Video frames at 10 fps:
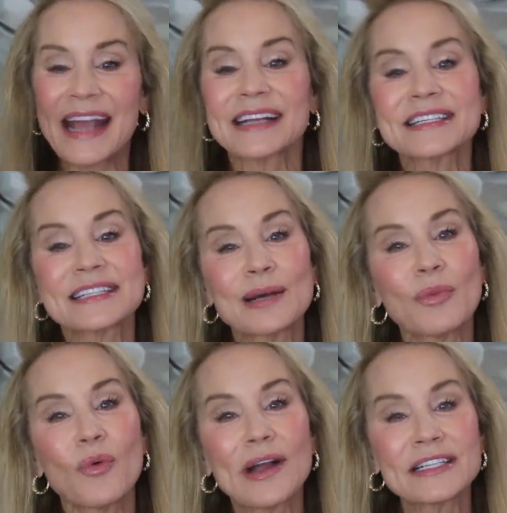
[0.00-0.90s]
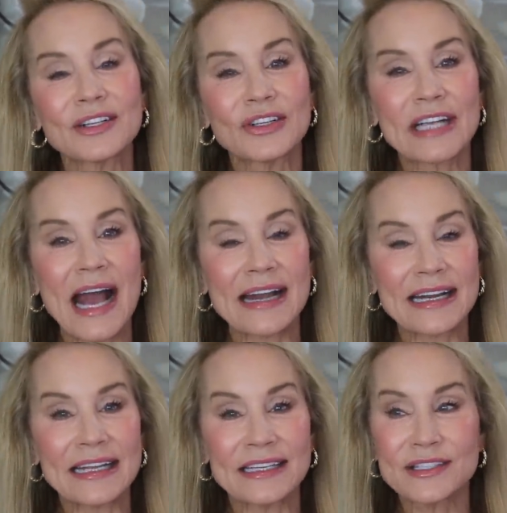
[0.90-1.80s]
And a simple way to look at
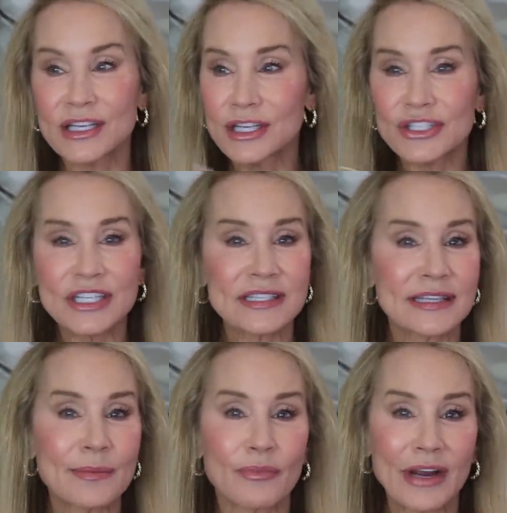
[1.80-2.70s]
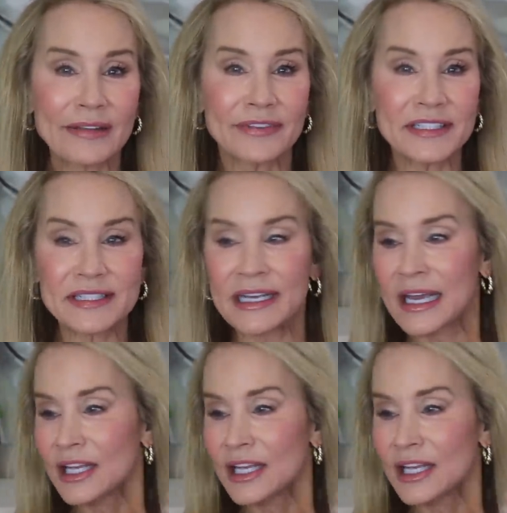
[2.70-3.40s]
it is you just skip breakfast.